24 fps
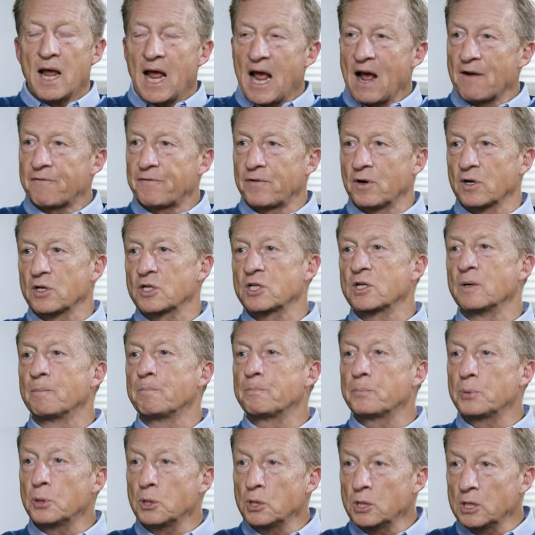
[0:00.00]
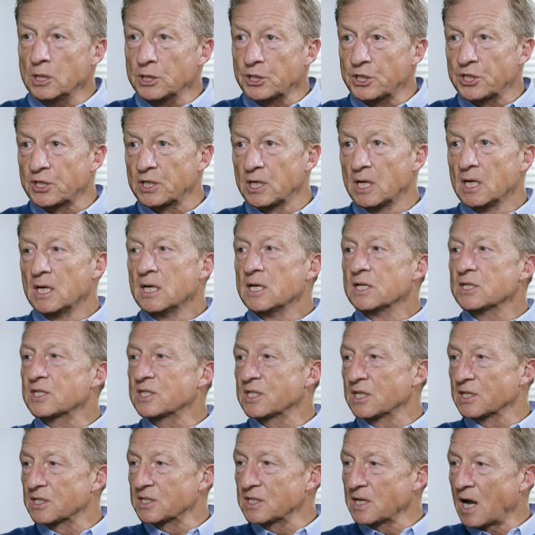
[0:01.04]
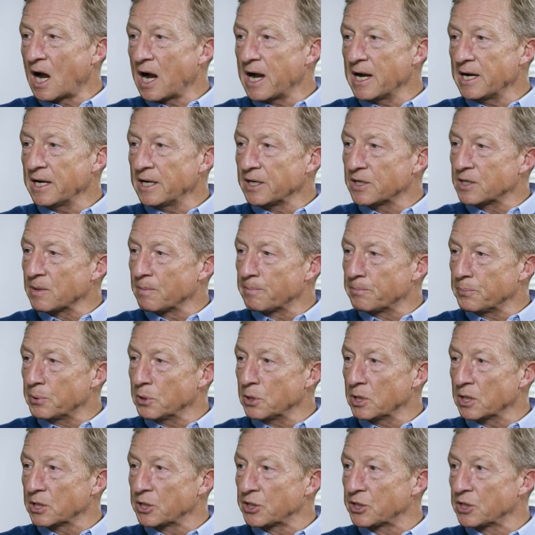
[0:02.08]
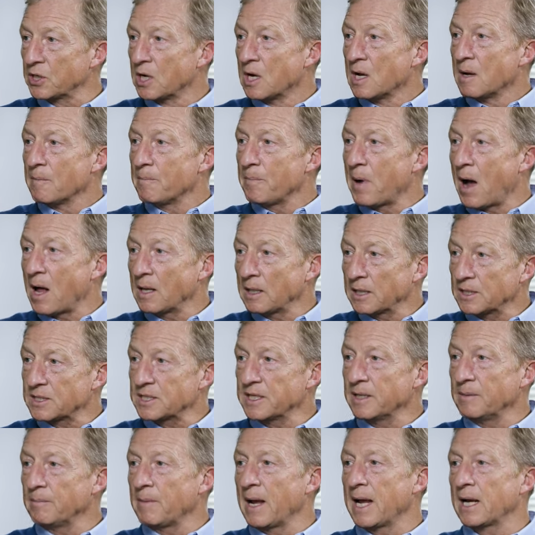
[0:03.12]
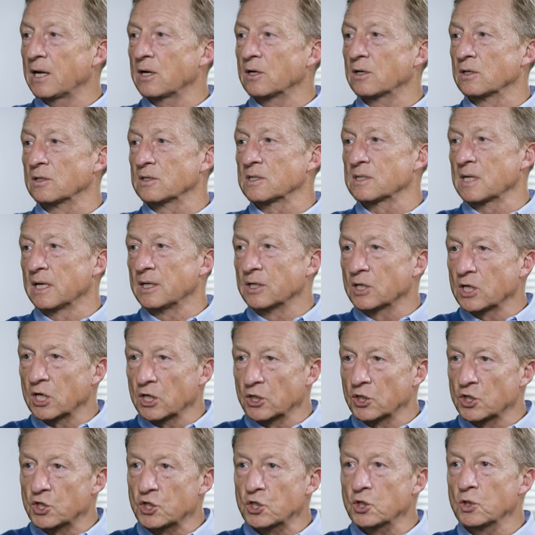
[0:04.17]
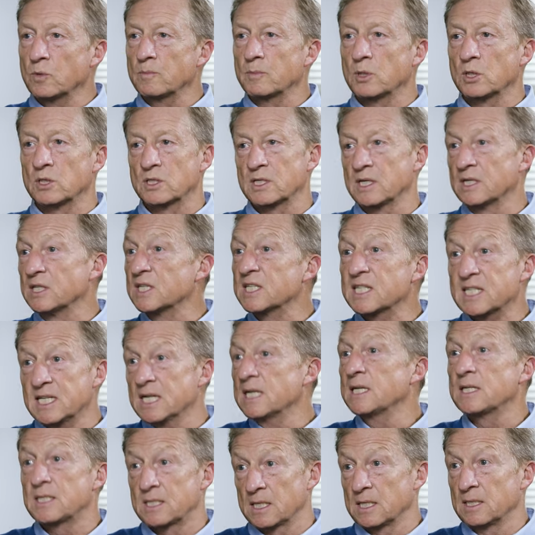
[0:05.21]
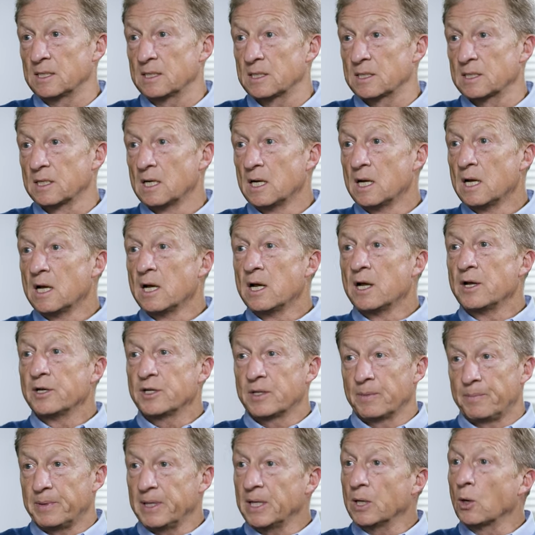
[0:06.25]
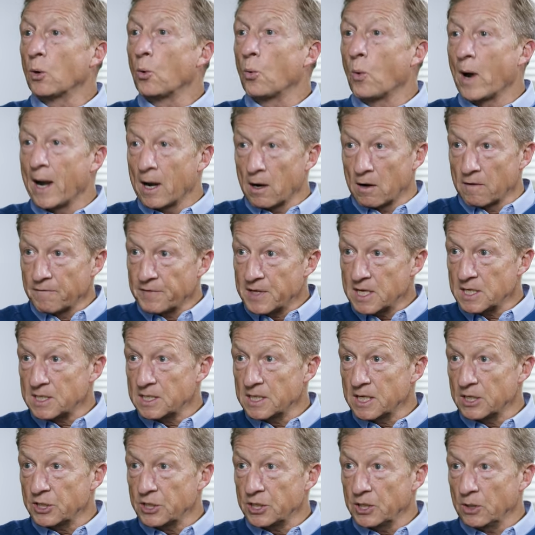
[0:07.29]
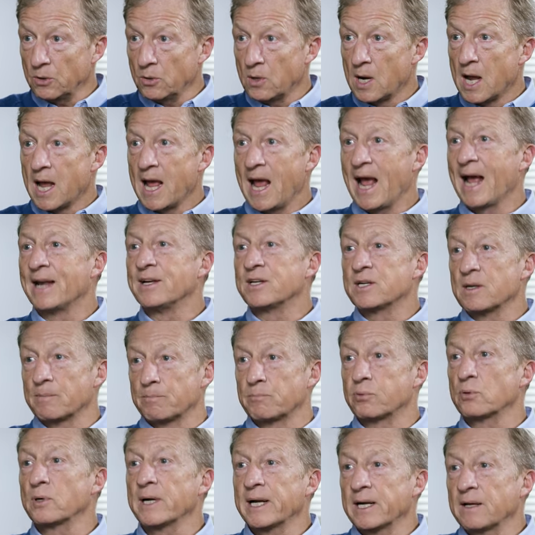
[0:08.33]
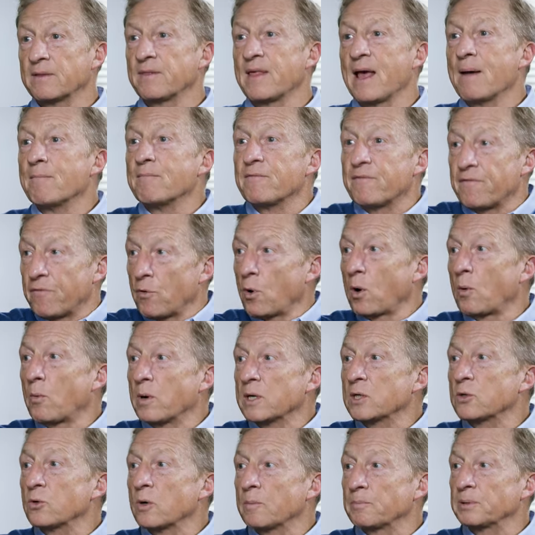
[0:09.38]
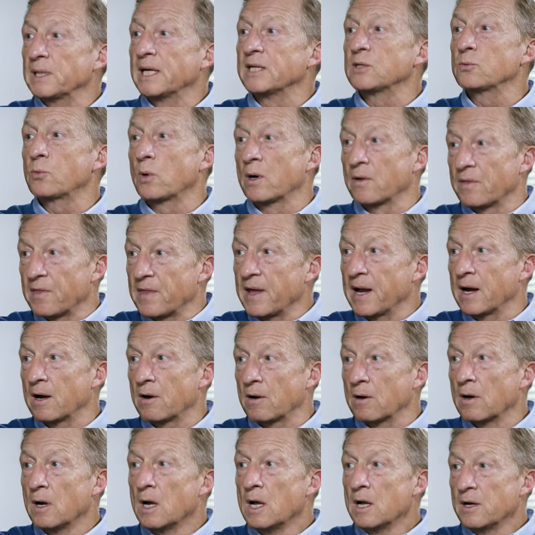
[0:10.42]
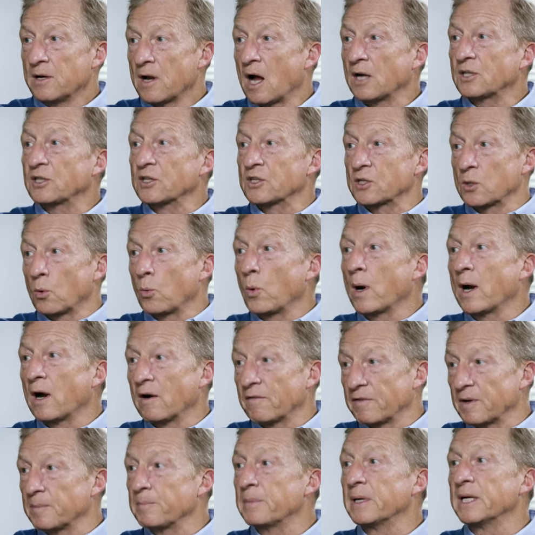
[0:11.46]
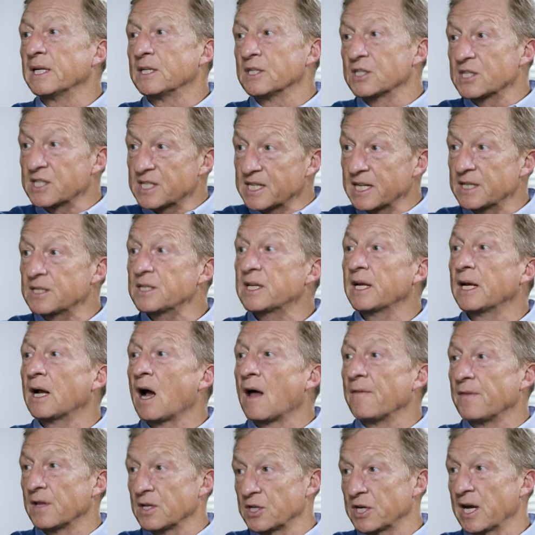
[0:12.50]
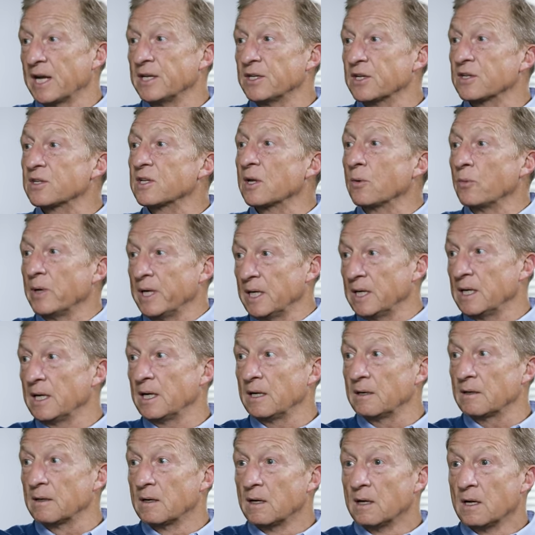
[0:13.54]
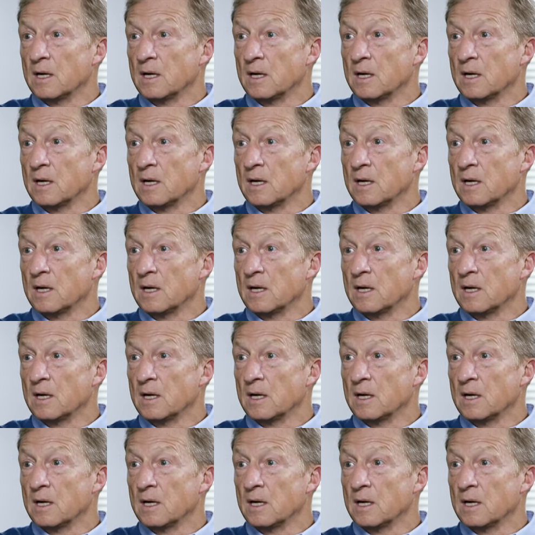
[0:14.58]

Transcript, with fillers: effort to push society to push policymakers and consumers and citizens to be aware of this issue and to bring them forward to a place where they're not just aware of it, but insisting on the changes that we need.